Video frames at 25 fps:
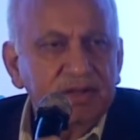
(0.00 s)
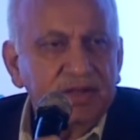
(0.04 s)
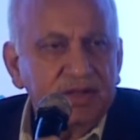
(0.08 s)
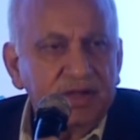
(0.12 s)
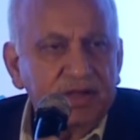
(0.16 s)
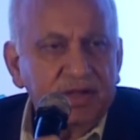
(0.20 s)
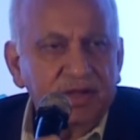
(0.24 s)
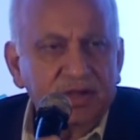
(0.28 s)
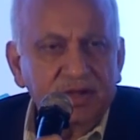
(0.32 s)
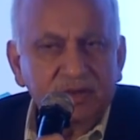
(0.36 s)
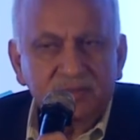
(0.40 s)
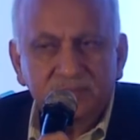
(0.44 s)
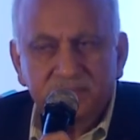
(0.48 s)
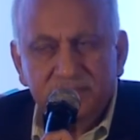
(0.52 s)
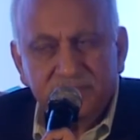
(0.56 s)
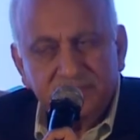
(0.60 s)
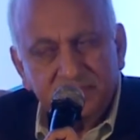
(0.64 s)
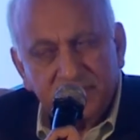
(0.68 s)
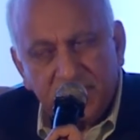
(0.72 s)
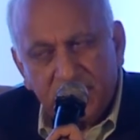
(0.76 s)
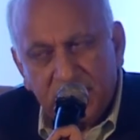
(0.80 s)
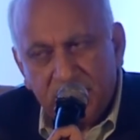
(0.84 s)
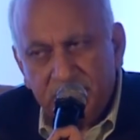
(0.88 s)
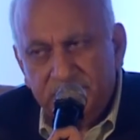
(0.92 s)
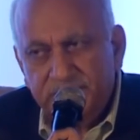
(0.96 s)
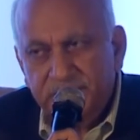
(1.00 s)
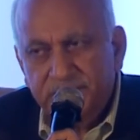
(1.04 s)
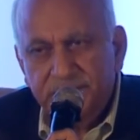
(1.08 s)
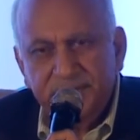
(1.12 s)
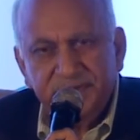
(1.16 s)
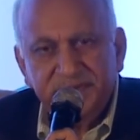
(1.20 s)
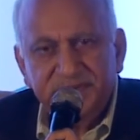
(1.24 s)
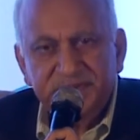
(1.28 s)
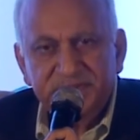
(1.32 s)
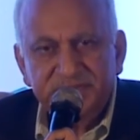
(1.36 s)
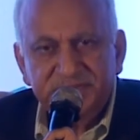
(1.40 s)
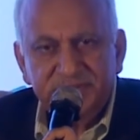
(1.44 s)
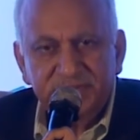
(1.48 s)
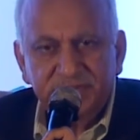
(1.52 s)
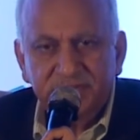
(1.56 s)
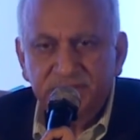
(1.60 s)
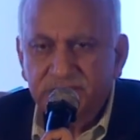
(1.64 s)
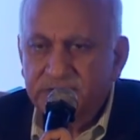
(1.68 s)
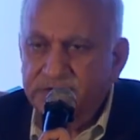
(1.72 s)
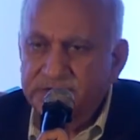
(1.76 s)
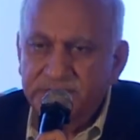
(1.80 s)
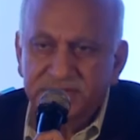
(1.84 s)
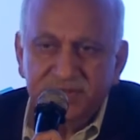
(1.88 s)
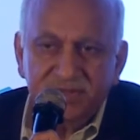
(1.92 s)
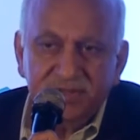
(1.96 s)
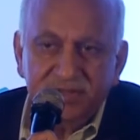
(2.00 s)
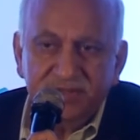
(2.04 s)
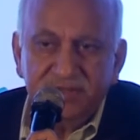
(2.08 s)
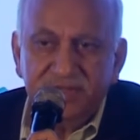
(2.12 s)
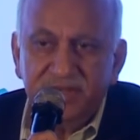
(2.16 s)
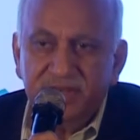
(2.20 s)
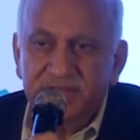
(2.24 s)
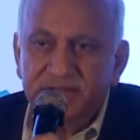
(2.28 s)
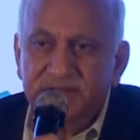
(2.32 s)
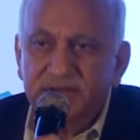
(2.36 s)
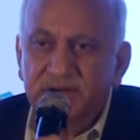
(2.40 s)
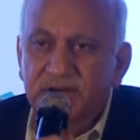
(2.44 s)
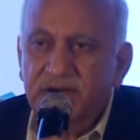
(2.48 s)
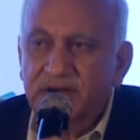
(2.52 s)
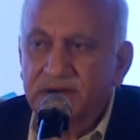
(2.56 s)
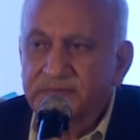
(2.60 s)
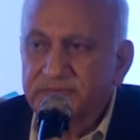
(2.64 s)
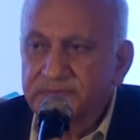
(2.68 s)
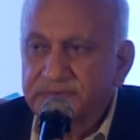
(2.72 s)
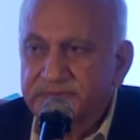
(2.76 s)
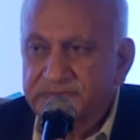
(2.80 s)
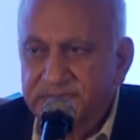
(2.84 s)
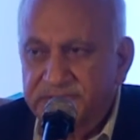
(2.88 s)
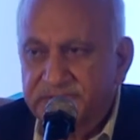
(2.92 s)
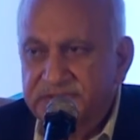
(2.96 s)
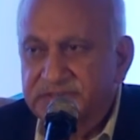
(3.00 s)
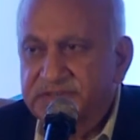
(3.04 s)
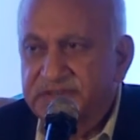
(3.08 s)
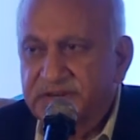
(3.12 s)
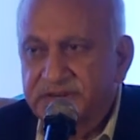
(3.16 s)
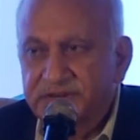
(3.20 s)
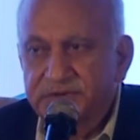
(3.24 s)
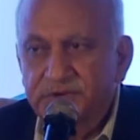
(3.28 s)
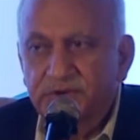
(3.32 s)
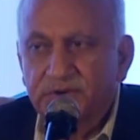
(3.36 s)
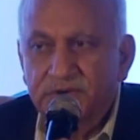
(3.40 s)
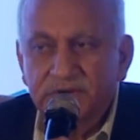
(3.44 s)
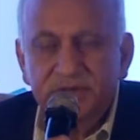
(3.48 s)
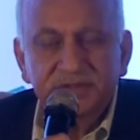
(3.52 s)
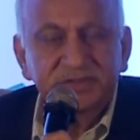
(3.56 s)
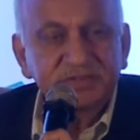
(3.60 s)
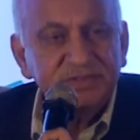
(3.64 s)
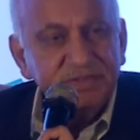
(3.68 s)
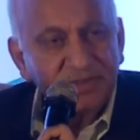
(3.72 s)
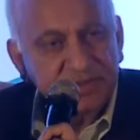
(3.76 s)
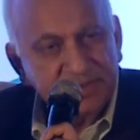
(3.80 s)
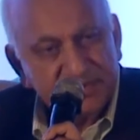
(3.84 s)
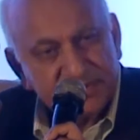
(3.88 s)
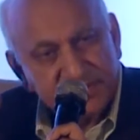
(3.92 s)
uh, half of it is security, the other half of it is ideology.